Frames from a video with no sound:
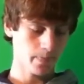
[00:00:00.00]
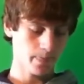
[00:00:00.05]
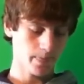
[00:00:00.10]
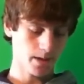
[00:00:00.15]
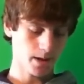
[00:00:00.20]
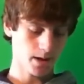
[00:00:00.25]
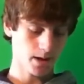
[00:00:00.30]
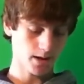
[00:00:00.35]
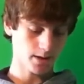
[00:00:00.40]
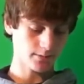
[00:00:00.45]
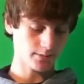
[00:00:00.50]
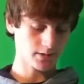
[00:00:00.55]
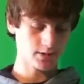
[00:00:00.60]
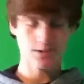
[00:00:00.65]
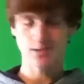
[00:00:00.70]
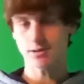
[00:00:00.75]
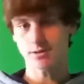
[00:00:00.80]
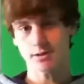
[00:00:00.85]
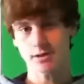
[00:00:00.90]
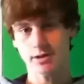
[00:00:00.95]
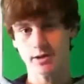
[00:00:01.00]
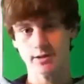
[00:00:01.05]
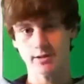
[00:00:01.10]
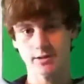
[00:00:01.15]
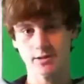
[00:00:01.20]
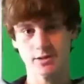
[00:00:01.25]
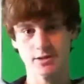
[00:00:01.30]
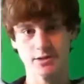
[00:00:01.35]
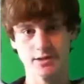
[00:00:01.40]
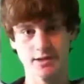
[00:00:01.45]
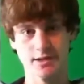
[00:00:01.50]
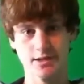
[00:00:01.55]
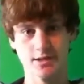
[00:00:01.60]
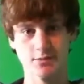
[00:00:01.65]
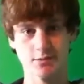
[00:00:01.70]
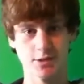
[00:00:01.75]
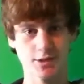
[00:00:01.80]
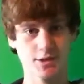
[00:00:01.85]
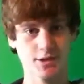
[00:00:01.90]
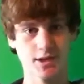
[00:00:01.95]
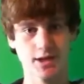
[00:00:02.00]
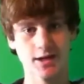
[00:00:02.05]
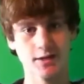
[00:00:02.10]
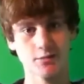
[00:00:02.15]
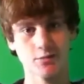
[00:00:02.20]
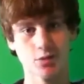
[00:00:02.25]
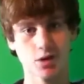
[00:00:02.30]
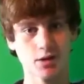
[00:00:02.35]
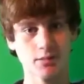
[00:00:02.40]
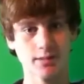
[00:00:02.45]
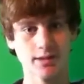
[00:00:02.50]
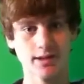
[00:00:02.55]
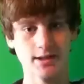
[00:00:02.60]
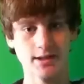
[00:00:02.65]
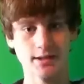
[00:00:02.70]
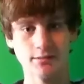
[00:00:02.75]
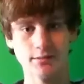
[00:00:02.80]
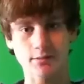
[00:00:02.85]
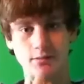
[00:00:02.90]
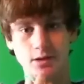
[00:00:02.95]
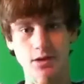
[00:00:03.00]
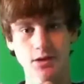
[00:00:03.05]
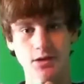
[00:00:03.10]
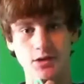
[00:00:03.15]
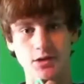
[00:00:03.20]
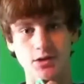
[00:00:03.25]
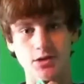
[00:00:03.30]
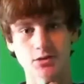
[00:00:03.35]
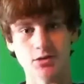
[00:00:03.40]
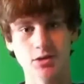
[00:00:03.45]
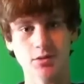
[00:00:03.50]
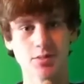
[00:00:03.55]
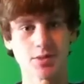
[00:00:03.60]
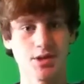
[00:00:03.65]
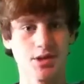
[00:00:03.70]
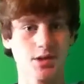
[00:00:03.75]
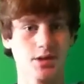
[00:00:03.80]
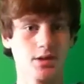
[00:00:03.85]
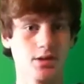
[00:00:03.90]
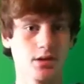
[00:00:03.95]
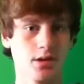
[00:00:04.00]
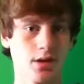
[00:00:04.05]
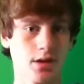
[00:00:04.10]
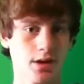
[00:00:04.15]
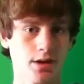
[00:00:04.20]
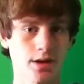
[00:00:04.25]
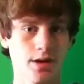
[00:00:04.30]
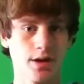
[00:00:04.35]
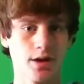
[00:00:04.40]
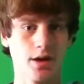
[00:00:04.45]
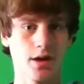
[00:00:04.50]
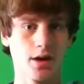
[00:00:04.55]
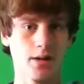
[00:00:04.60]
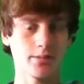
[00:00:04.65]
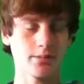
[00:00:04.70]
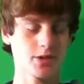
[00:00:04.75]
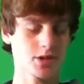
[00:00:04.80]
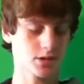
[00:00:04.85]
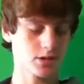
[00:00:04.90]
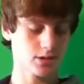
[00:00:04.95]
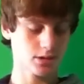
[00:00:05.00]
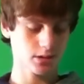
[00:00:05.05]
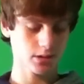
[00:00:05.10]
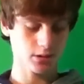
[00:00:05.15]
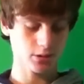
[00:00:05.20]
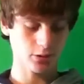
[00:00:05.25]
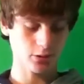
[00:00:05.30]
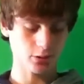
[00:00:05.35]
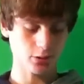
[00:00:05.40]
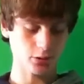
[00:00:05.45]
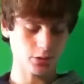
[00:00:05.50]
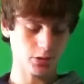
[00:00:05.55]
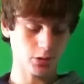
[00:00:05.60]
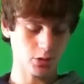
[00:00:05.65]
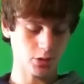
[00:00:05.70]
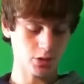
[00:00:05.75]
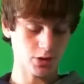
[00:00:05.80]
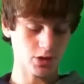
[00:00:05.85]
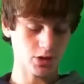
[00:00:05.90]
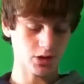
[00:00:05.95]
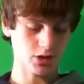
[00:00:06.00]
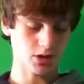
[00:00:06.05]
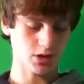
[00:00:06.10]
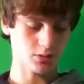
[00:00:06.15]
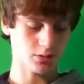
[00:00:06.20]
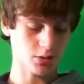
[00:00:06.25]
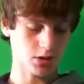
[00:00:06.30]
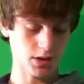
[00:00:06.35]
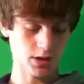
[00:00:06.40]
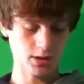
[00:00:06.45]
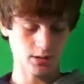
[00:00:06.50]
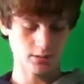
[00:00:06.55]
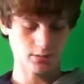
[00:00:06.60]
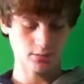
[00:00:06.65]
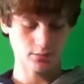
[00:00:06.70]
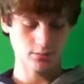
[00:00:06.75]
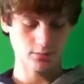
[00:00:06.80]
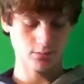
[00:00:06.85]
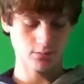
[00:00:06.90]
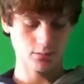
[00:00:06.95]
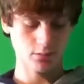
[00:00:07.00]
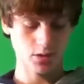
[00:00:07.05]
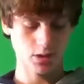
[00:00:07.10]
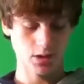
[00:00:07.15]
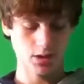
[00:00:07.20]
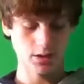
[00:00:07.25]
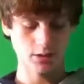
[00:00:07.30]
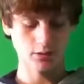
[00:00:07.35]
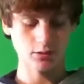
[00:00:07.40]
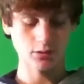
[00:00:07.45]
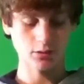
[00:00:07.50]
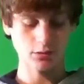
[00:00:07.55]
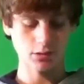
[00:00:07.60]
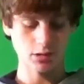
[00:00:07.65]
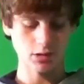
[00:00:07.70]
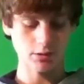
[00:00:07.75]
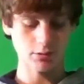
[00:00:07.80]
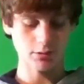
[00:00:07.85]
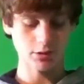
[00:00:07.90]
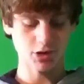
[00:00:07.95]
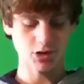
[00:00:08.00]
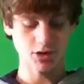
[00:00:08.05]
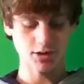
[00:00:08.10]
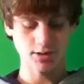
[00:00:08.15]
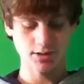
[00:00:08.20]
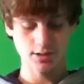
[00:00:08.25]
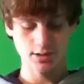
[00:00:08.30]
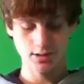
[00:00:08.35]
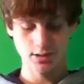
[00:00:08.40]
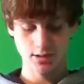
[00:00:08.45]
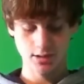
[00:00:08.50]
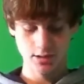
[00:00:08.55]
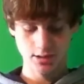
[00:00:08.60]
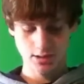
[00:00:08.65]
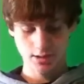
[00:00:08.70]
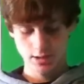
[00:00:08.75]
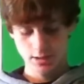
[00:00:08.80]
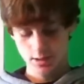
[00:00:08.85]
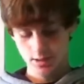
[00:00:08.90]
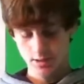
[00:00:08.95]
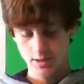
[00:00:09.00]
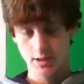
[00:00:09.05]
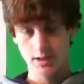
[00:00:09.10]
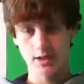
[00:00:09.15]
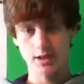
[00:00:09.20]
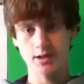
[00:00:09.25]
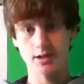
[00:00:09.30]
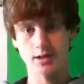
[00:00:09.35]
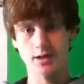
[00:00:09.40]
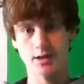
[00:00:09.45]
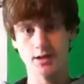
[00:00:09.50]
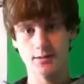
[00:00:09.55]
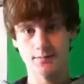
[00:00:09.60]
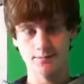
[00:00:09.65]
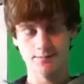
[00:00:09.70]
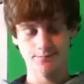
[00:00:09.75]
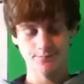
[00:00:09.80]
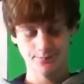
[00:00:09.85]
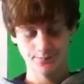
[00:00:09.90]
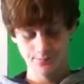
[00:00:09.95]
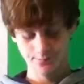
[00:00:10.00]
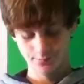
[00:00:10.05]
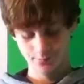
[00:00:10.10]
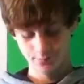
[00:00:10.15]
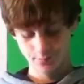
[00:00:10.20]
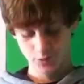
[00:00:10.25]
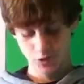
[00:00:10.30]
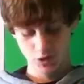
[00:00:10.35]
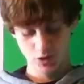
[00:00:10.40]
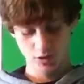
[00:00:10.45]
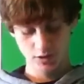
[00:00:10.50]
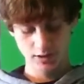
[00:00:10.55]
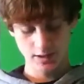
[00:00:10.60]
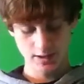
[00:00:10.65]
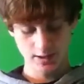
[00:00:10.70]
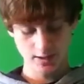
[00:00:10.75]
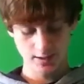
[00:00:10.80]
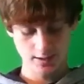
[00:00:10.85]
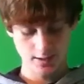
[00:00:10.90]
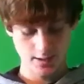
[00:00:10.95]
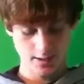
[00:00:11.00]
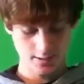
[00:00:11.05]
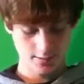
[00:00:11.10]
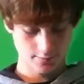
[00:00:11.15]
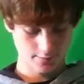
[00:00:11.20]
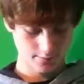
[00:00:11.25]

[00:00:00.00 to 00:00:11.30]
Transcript: uh, if you still don't understand, which I probably didn't give a very good description, um, just Google torsion spring on Google Images, and uh, you should get it then.